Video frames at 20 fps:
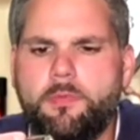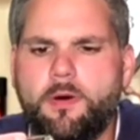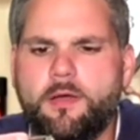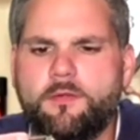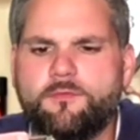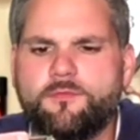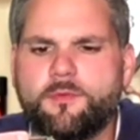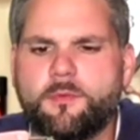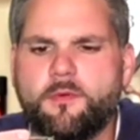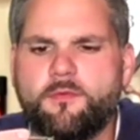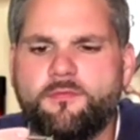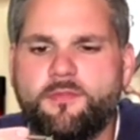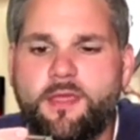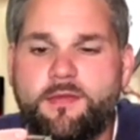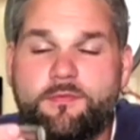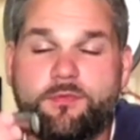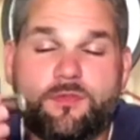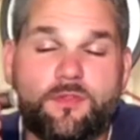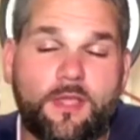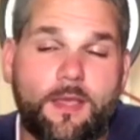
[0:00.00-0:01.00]
But from a
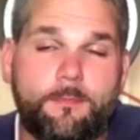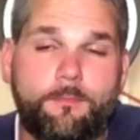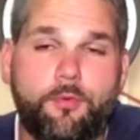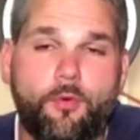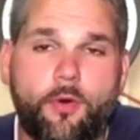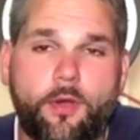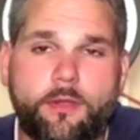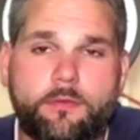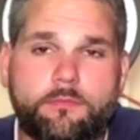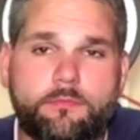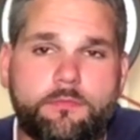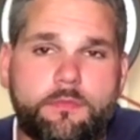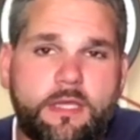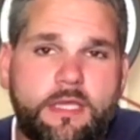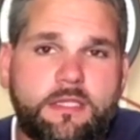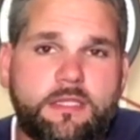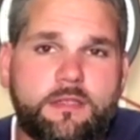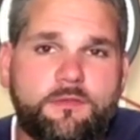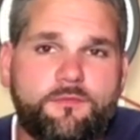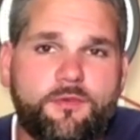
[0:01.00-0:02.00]
flavor standpoint,
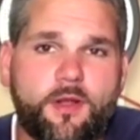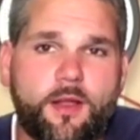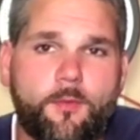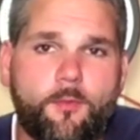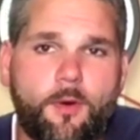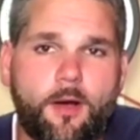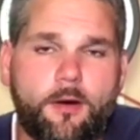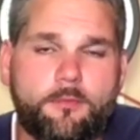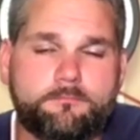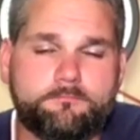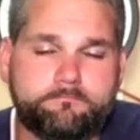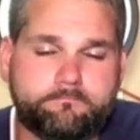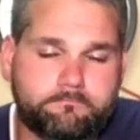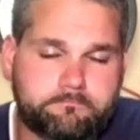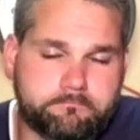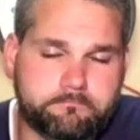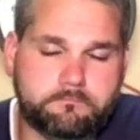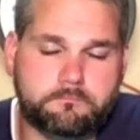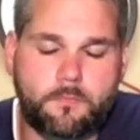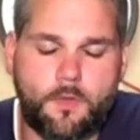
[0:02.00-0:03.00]
it did very well.
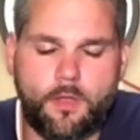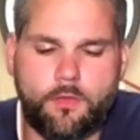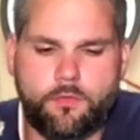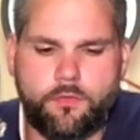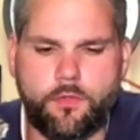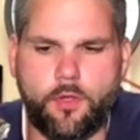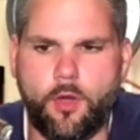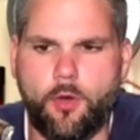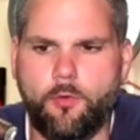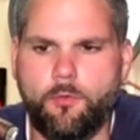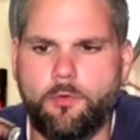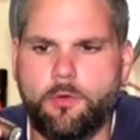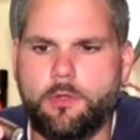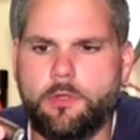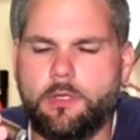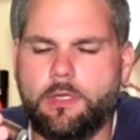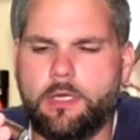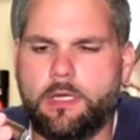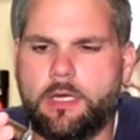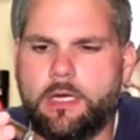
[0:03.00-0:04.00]
So
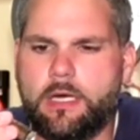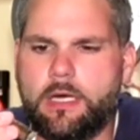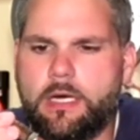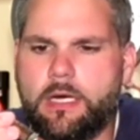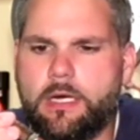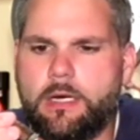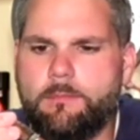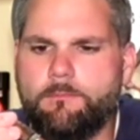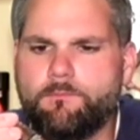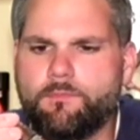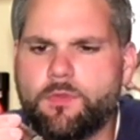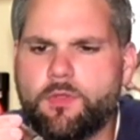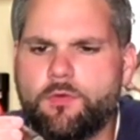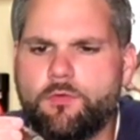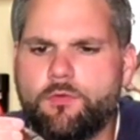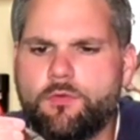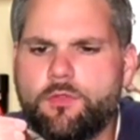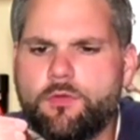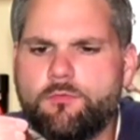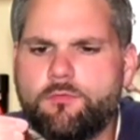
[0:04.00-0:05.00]

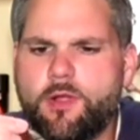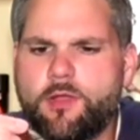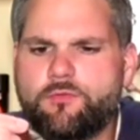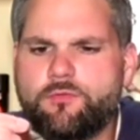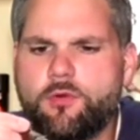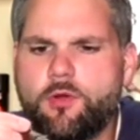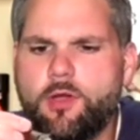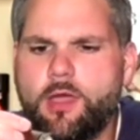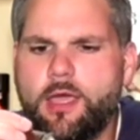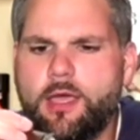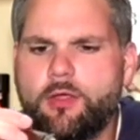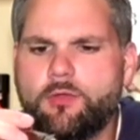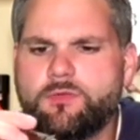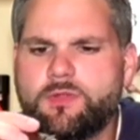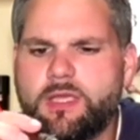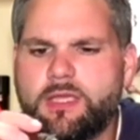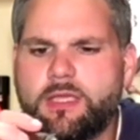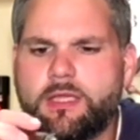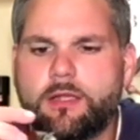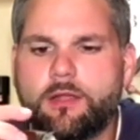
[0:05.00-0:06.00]
the retrohale
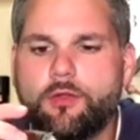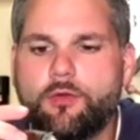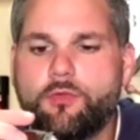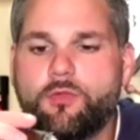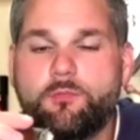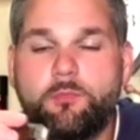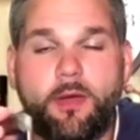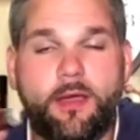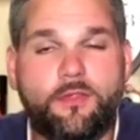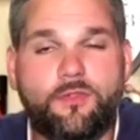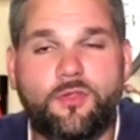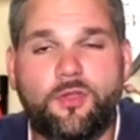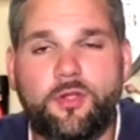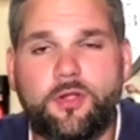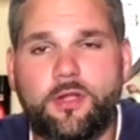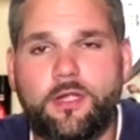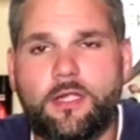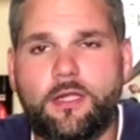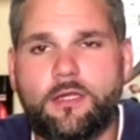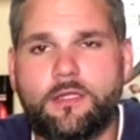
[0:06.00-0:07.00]
did get a little
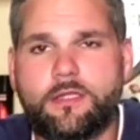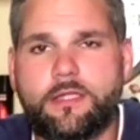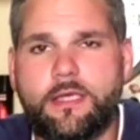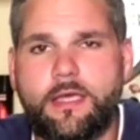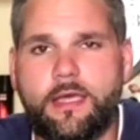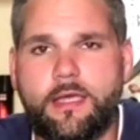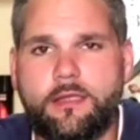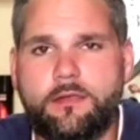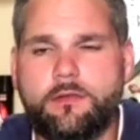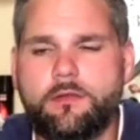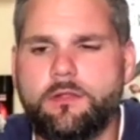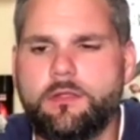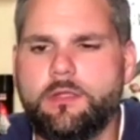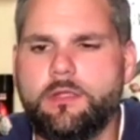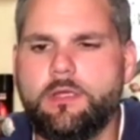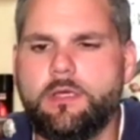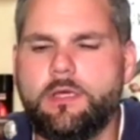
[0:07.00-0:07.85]
spicier here at the end,